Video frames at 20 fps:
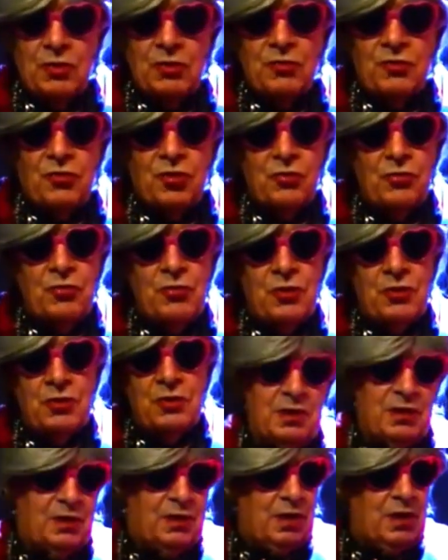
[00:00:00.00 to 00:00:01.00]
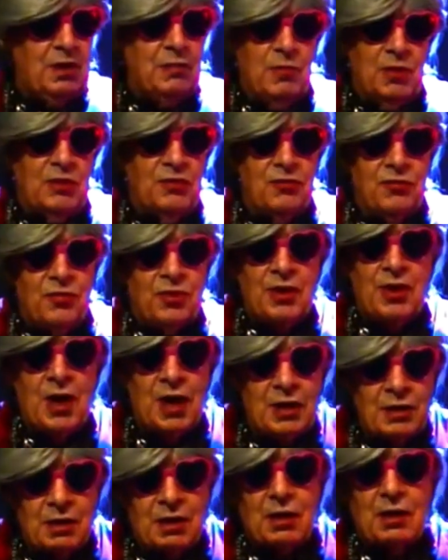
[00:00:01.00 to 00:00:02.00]
to the demons, the
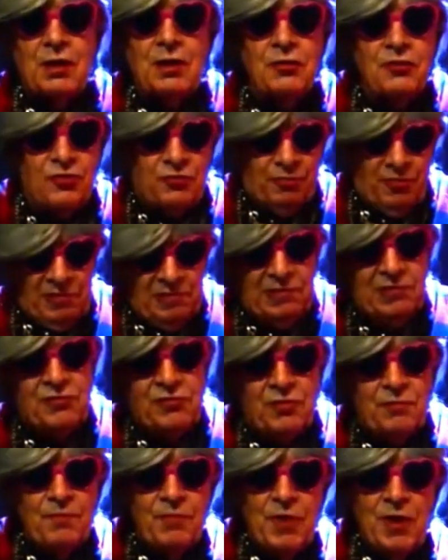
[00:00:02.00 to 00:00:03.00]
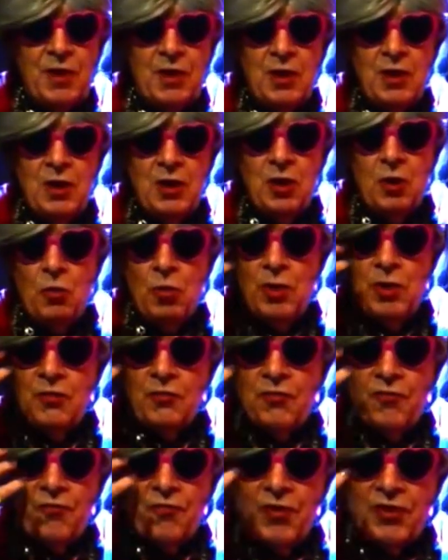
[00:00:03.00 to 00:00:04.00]
unclean spirits, who were
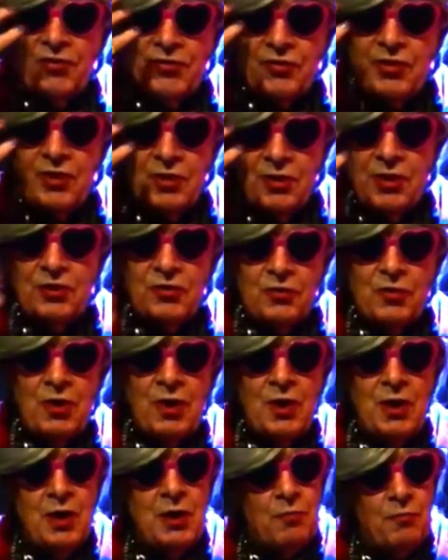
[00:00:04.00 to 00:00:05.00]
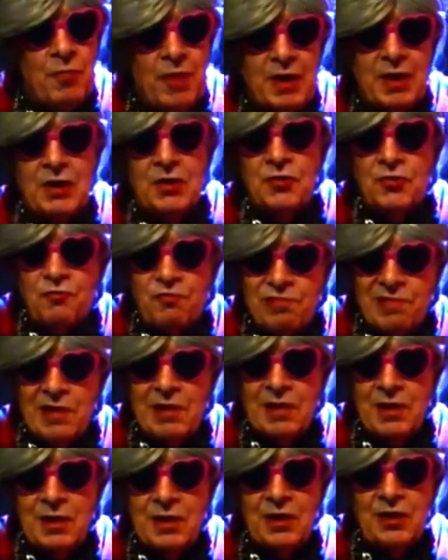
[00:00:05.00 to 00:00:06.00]
infesting this man's
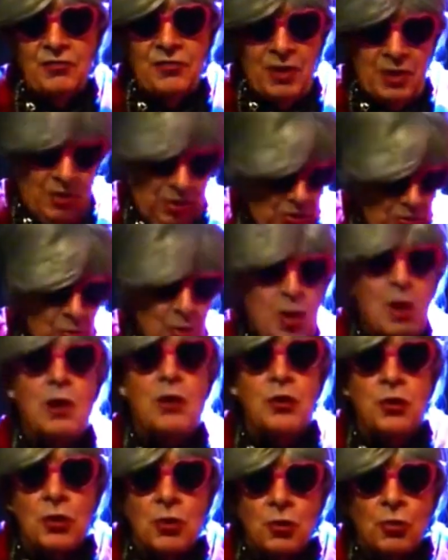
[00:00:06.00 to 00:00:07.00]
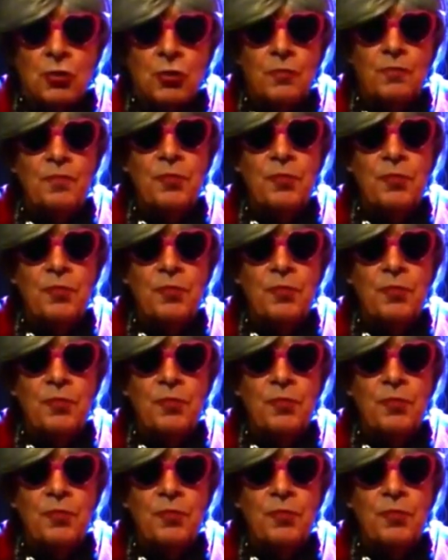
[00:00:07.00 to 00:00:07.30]
brain. He said, "Who are you?"